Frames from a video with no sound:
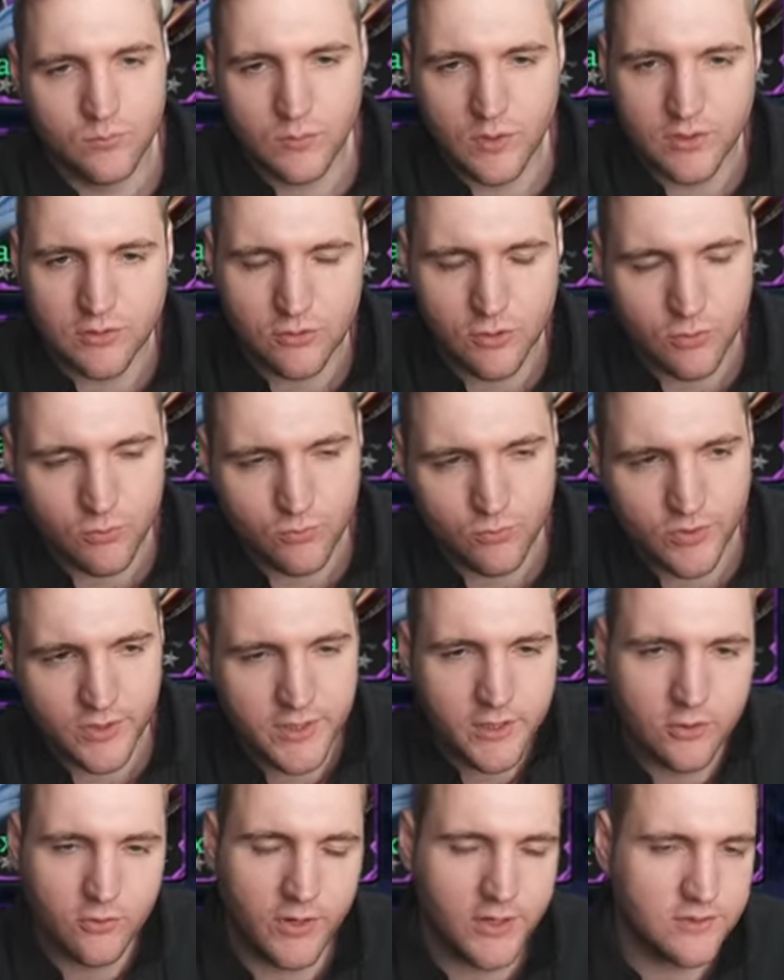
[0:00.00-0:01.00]
There's not
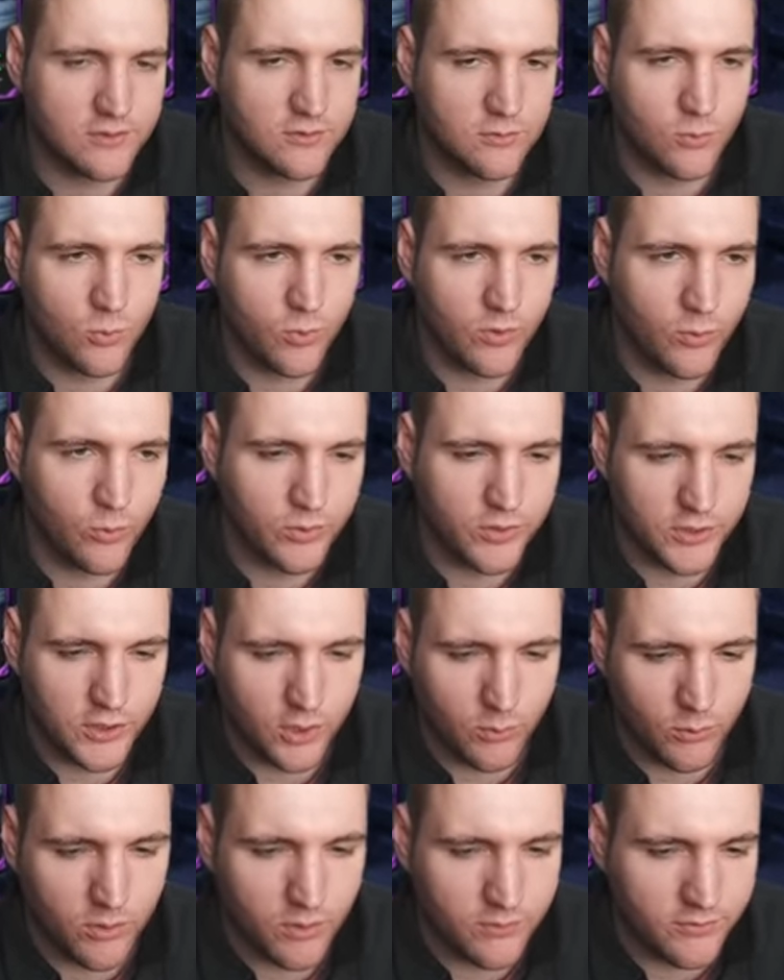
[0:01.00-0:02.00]
really a great deal more I want to
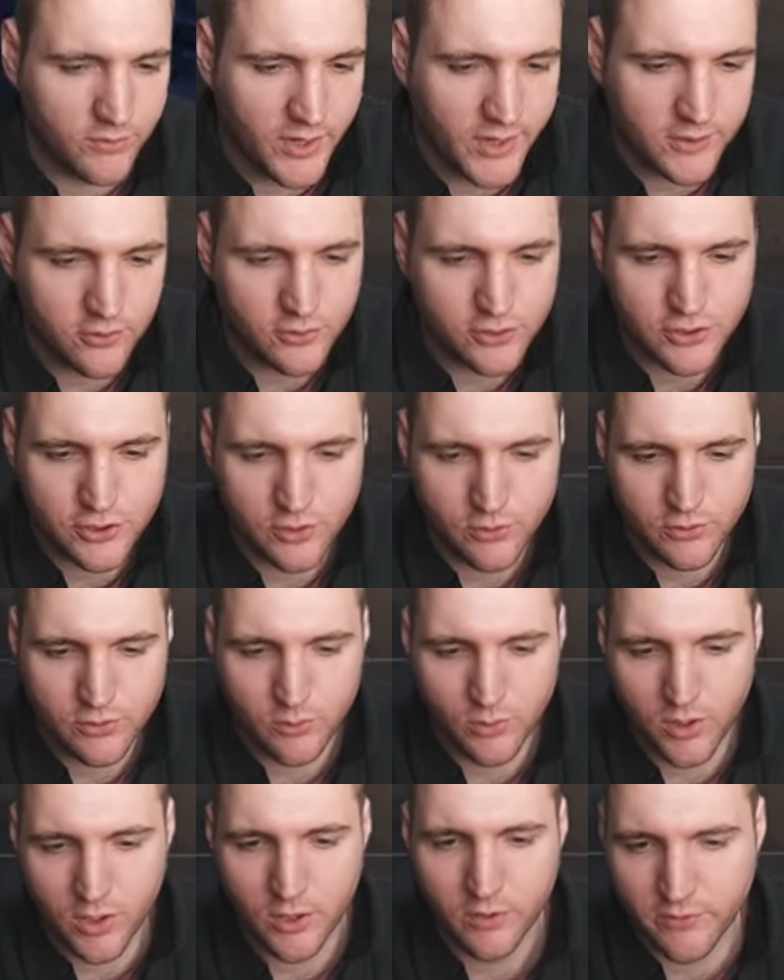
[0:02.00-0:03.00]
go over. I could show
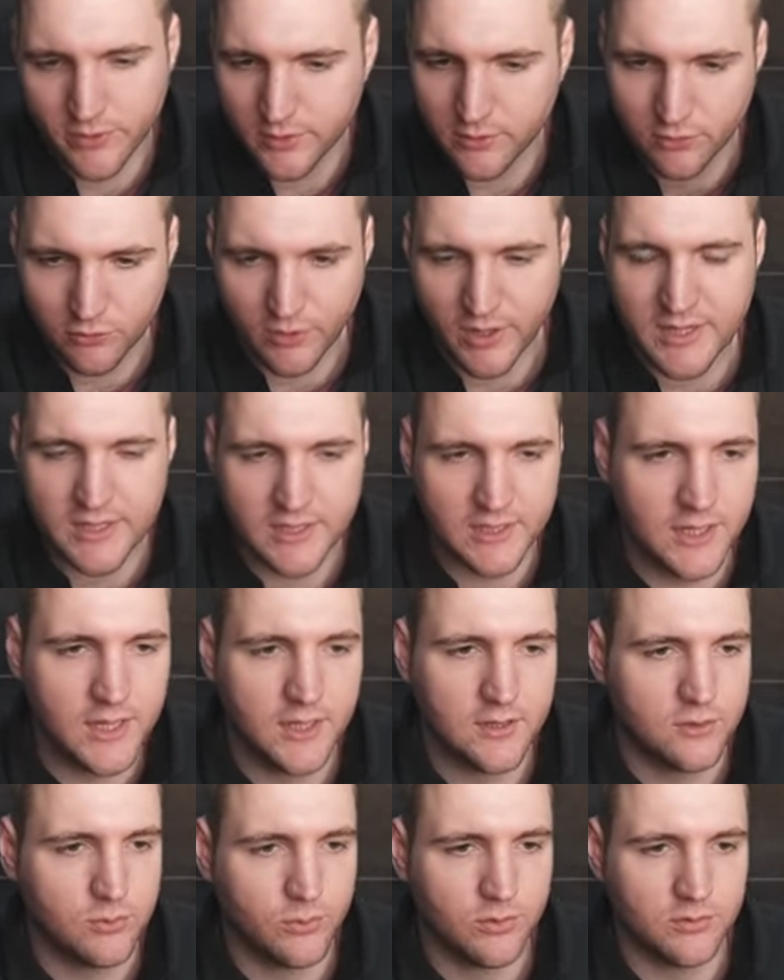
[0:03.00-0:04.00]
you her in great
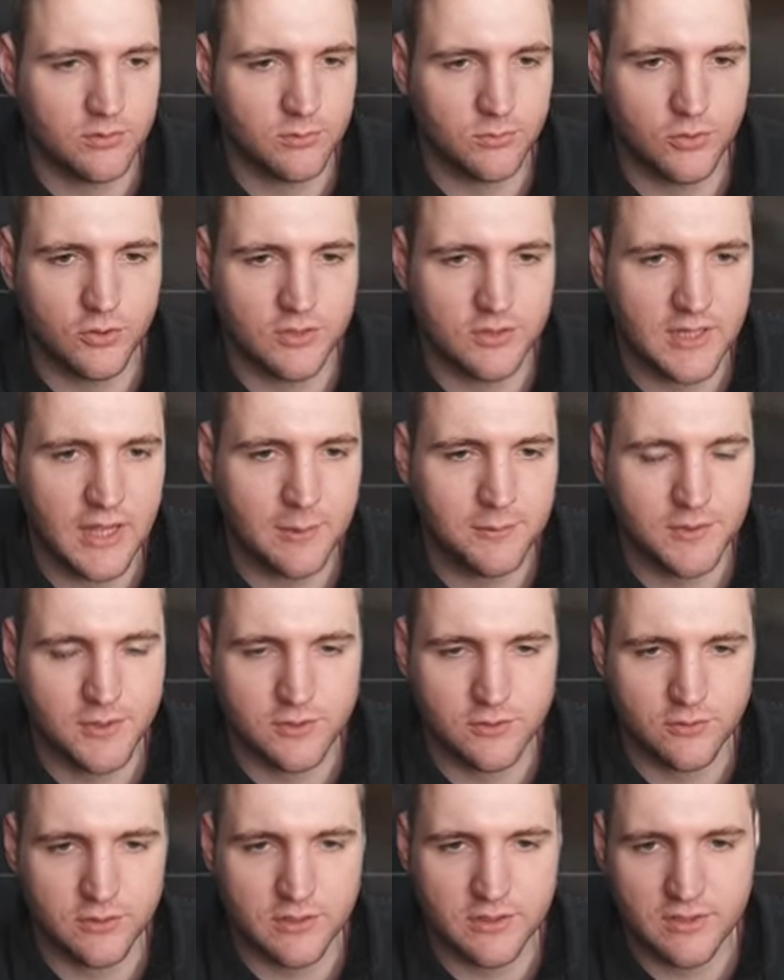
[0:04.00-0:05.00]
gear doing some good
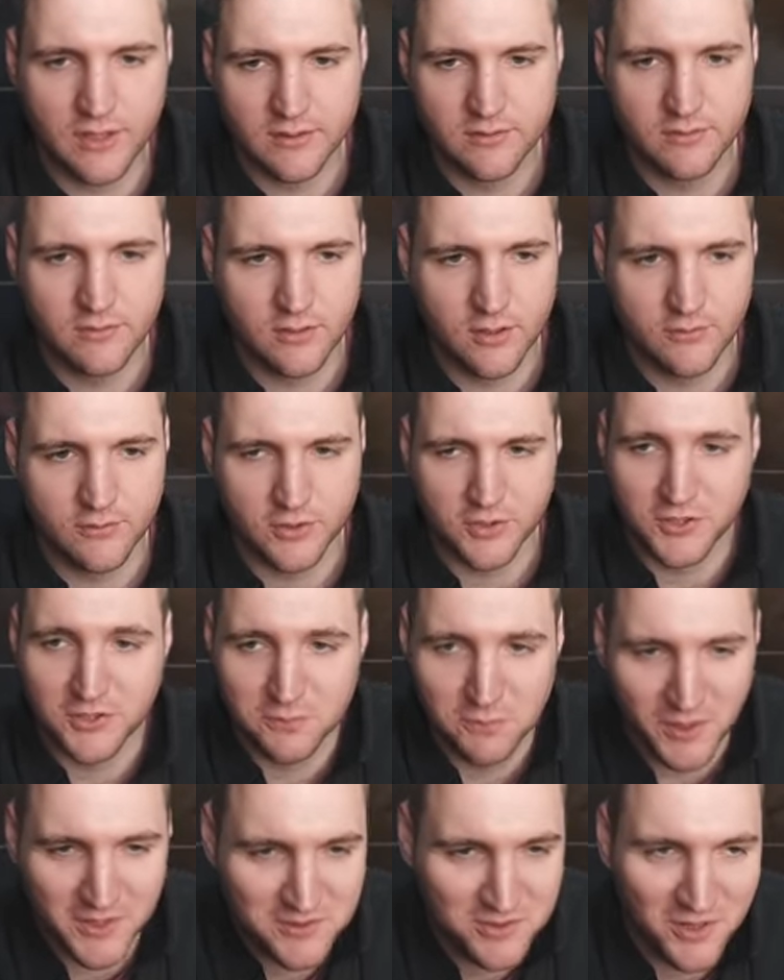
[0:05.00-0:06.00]
damage on the test server,
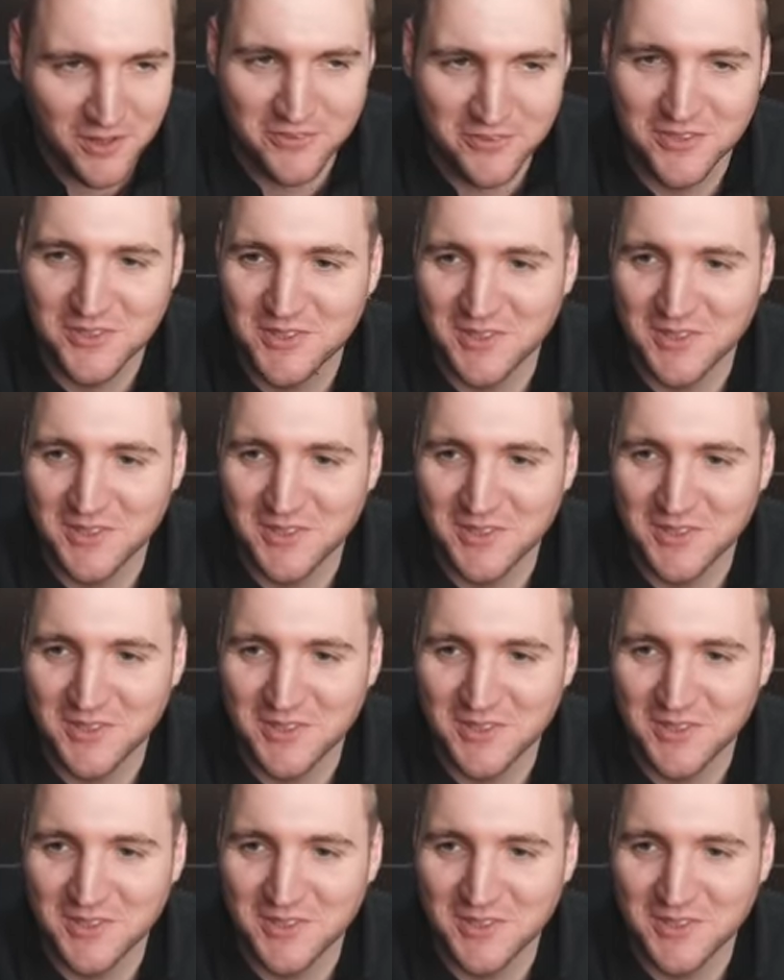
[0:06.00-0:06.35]
because my server